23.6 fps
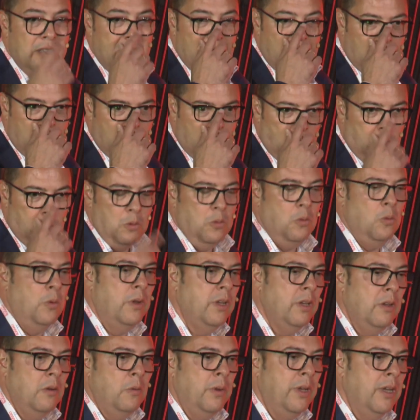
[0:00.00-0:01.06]
So
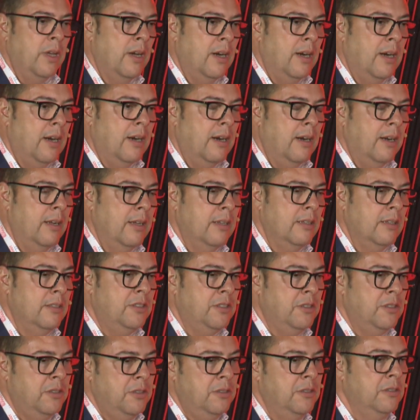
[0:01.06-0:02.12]
we are
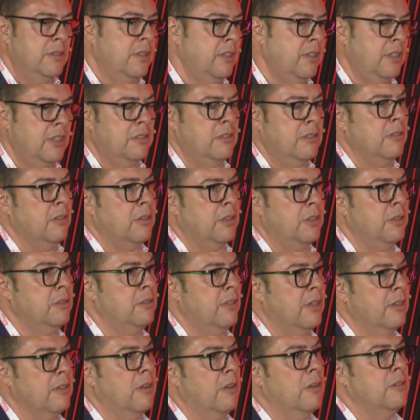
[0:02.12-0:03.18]
introducing new
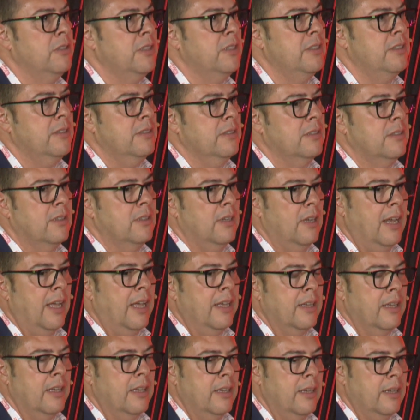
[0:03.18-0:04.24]
technologies
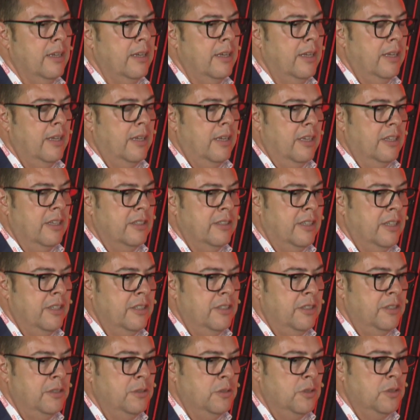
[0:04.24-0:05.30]
like the
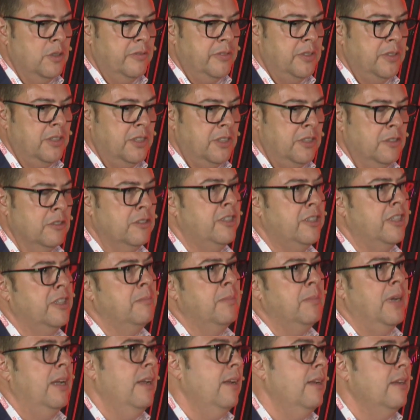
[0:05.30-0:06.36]
use of
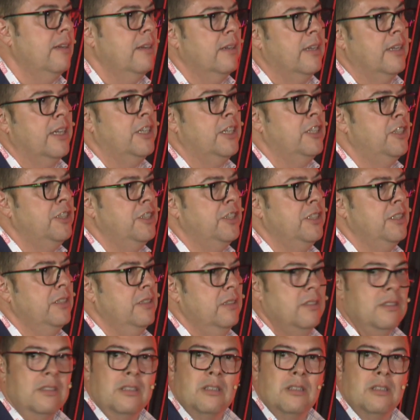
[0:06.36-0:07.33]
geothermal energy.